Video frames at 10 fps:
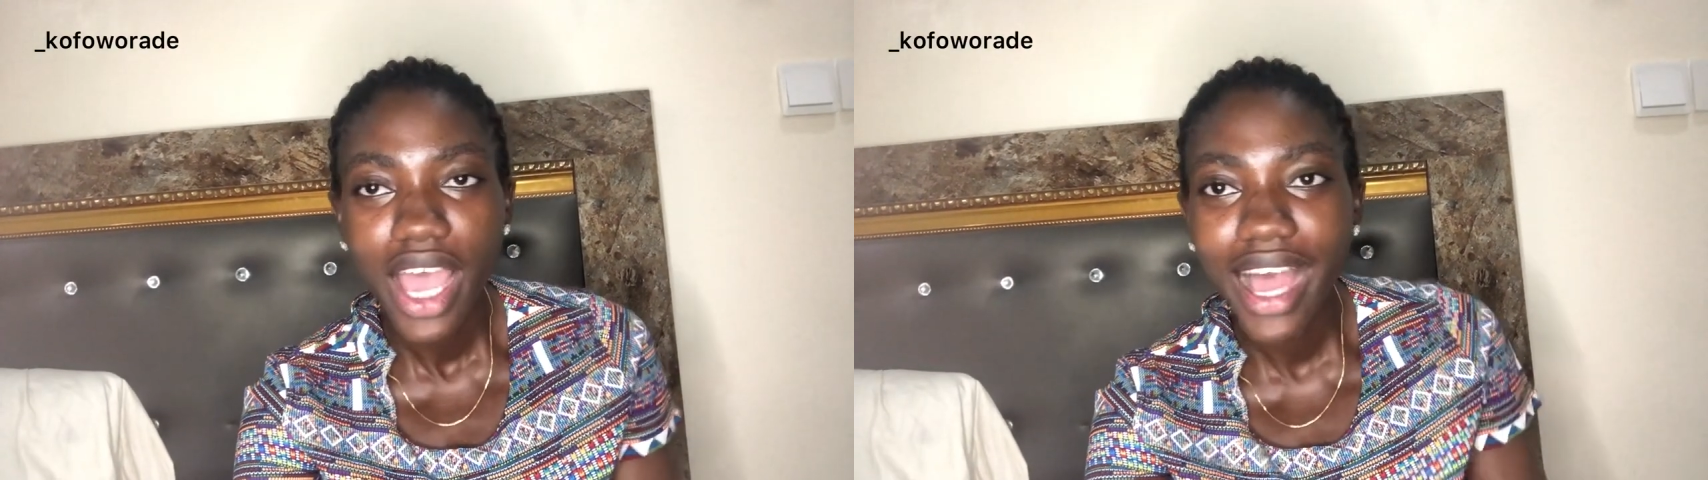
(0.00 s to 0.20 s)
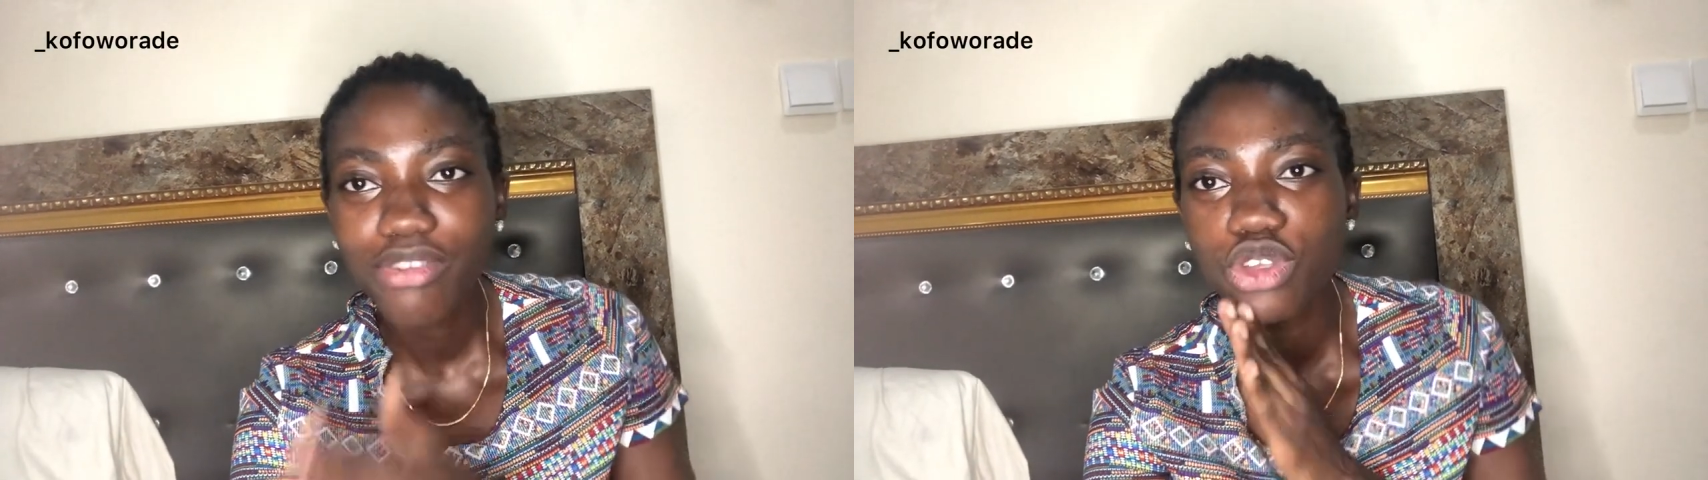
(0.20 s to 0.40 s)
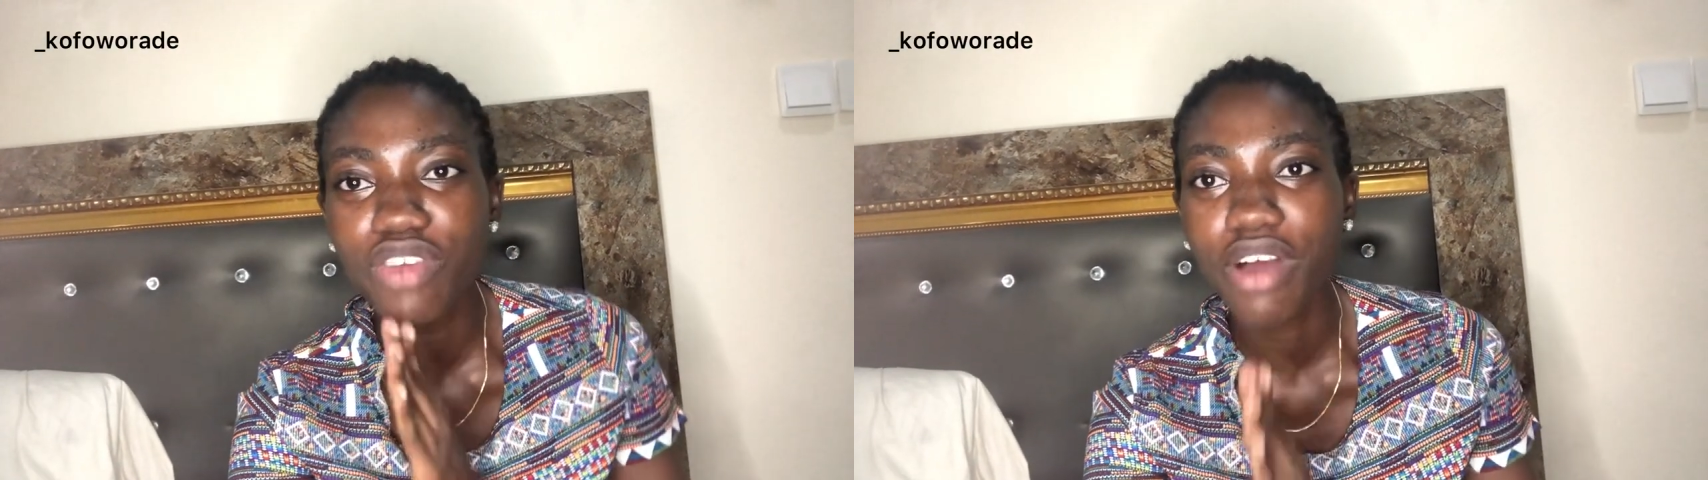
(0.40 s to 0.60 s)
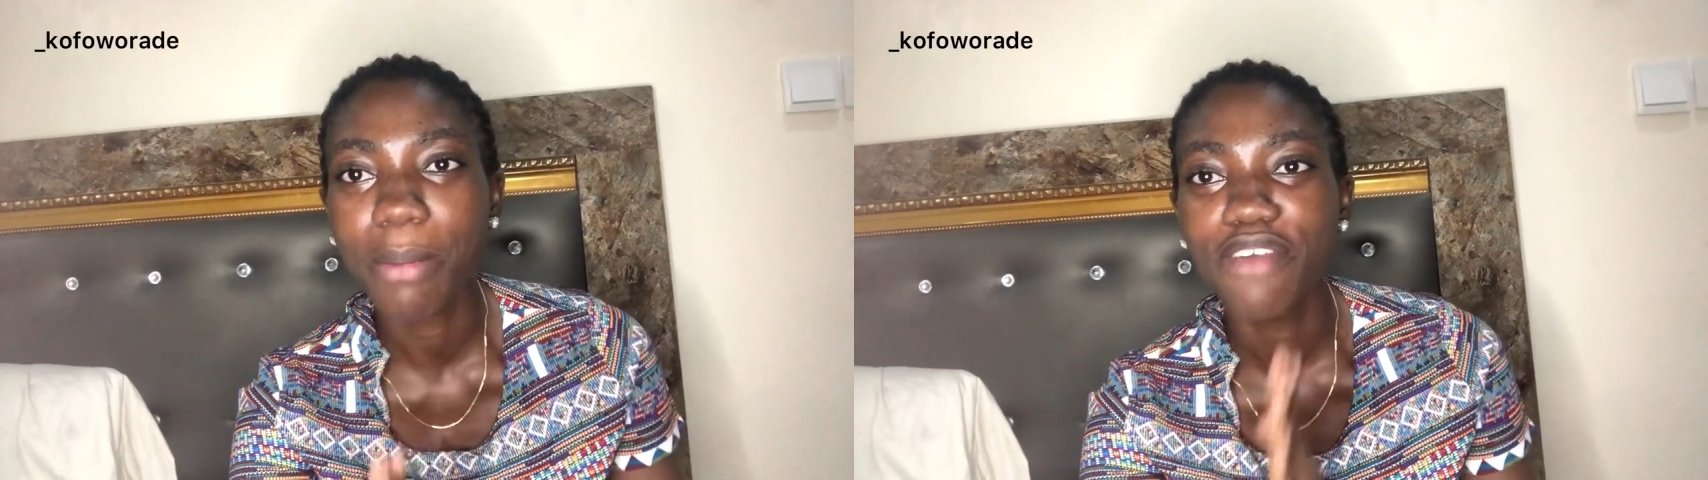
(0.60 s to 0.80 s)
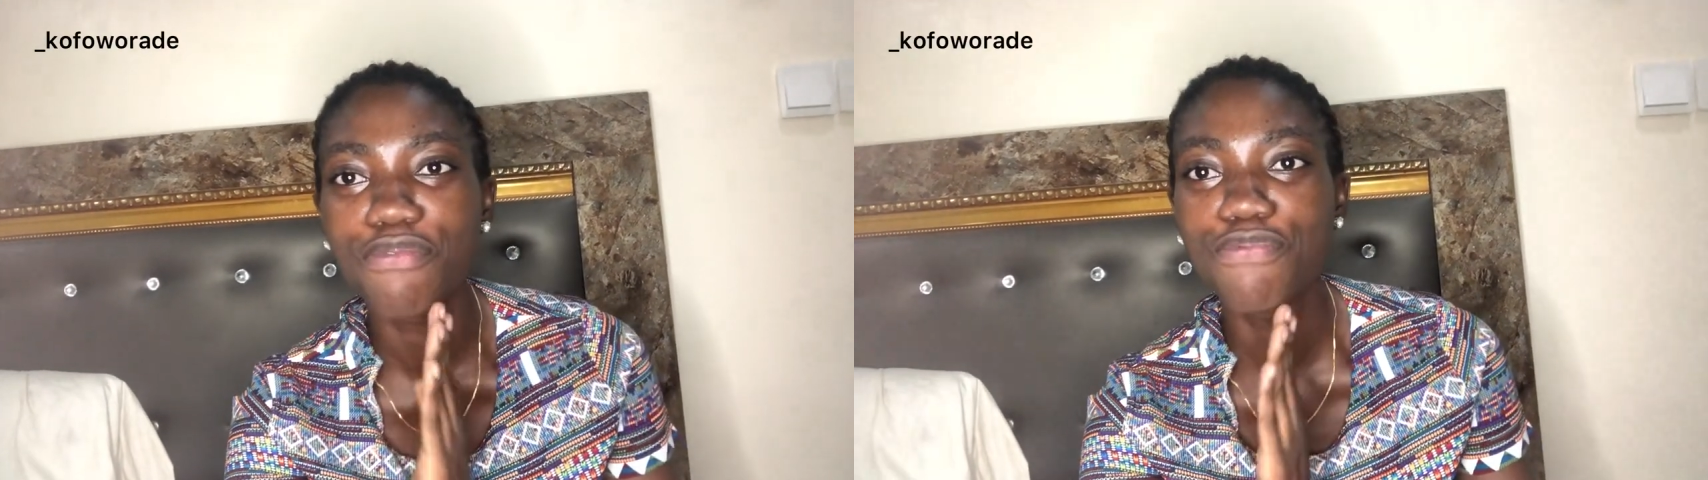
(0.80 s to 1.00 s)
have to give her
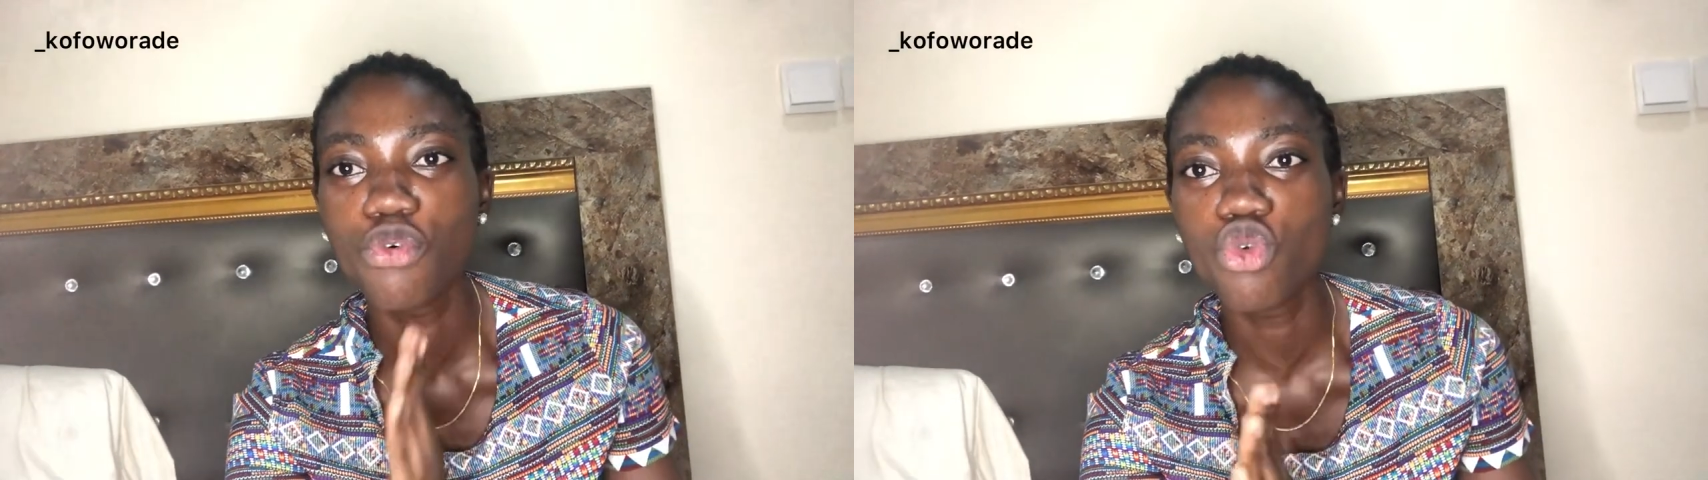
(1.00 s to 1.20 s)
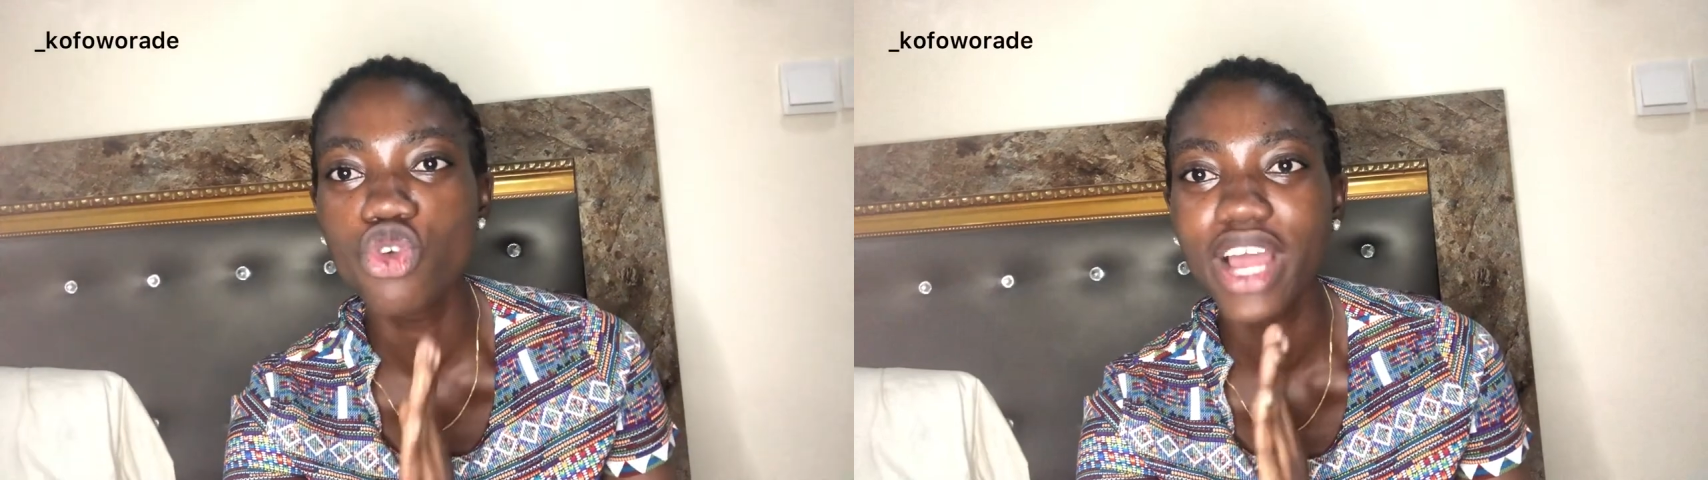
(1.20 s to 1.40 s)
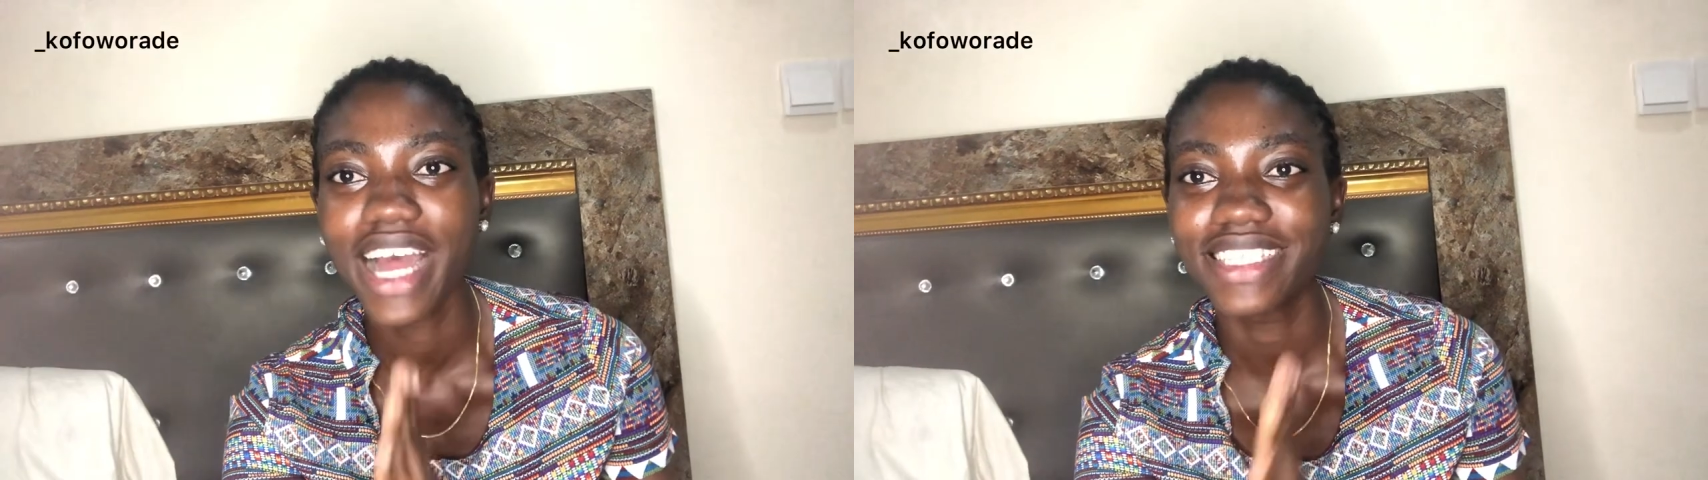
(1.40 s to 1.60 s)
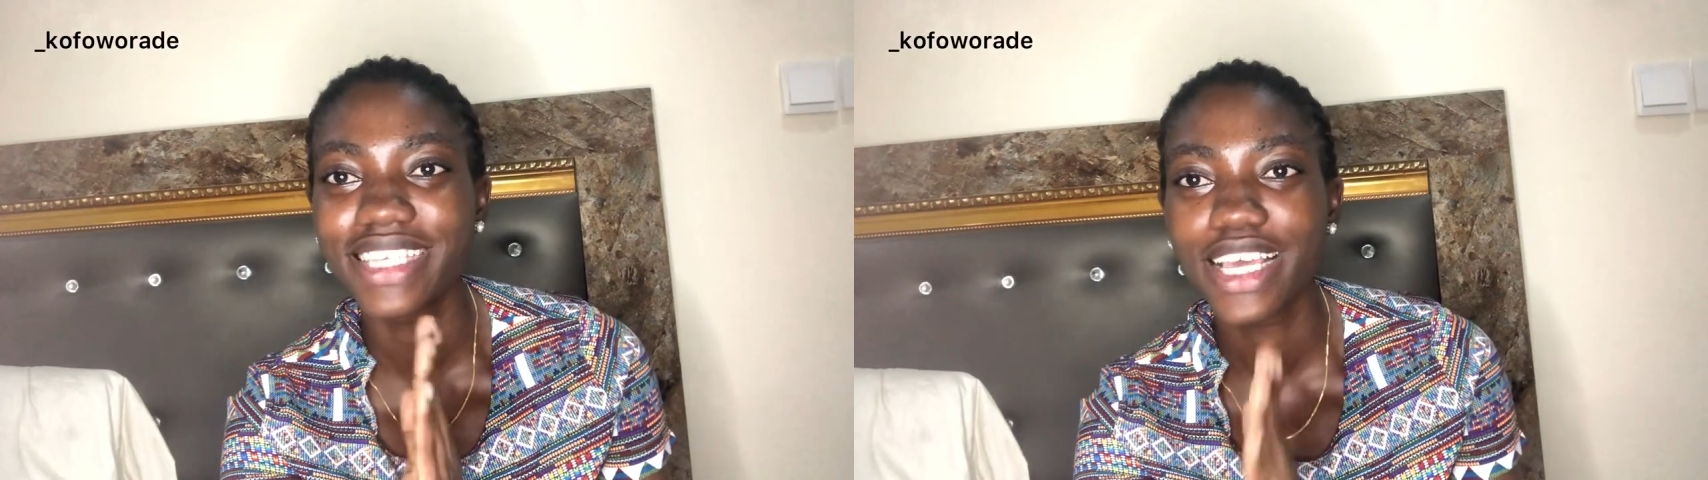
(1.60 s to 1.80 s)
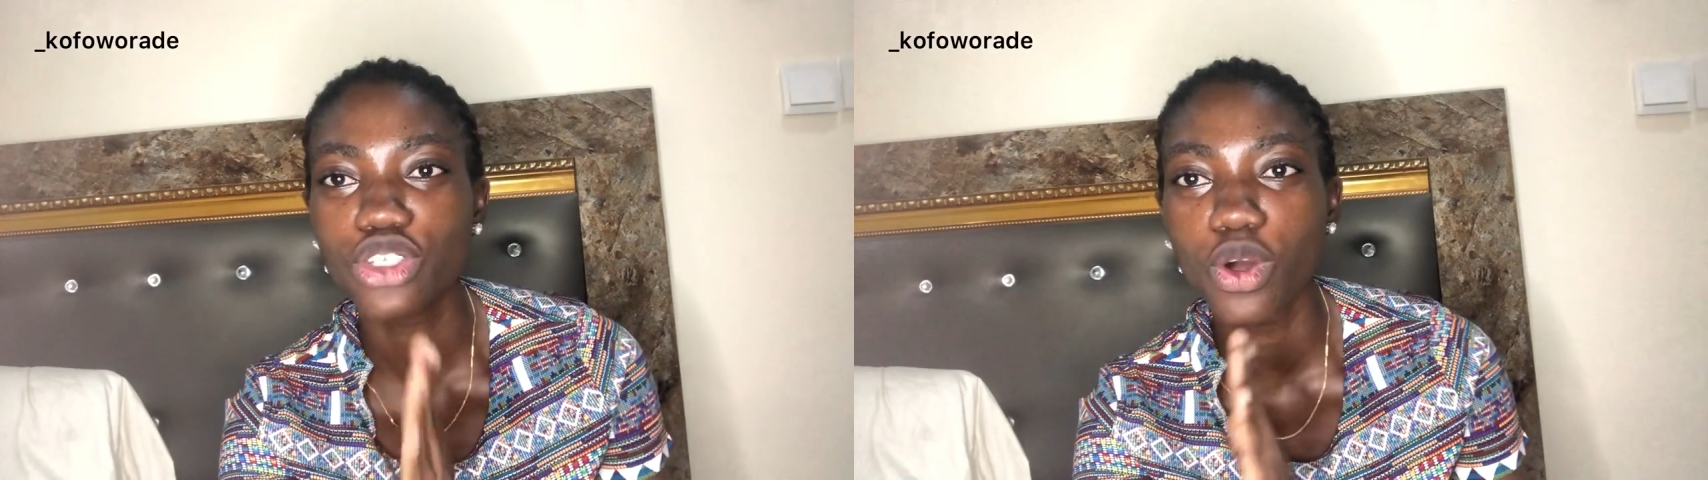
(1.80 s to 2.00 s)
my full
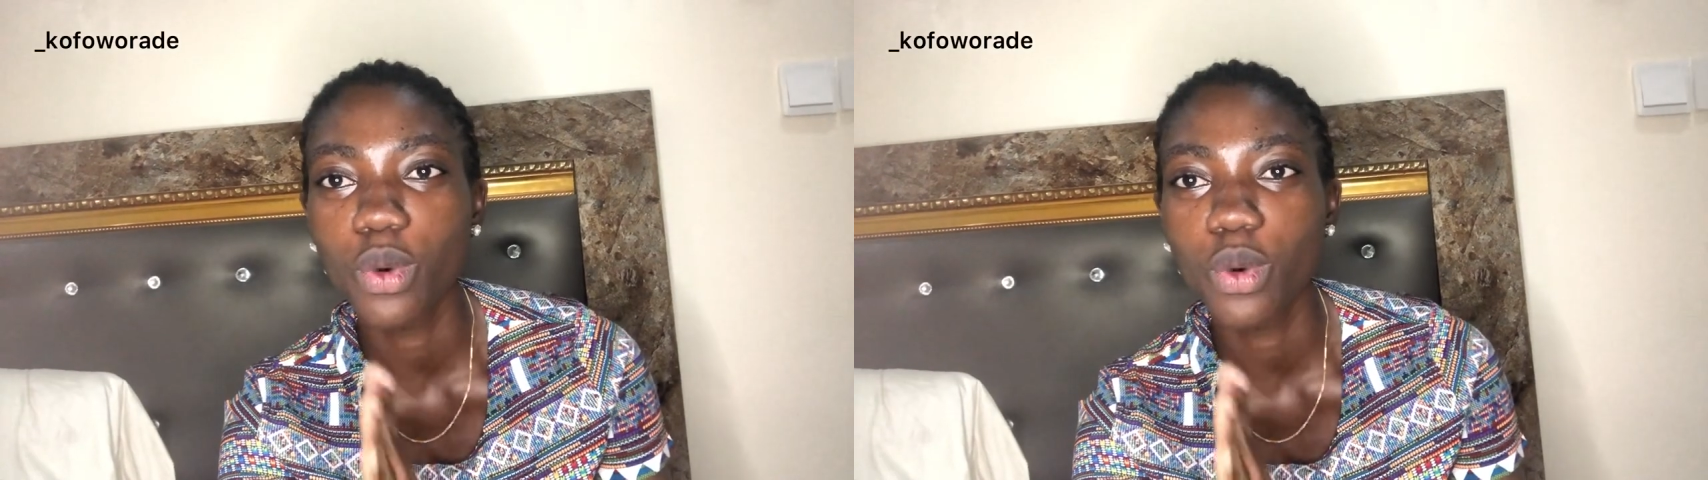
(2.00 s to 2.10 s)
attention,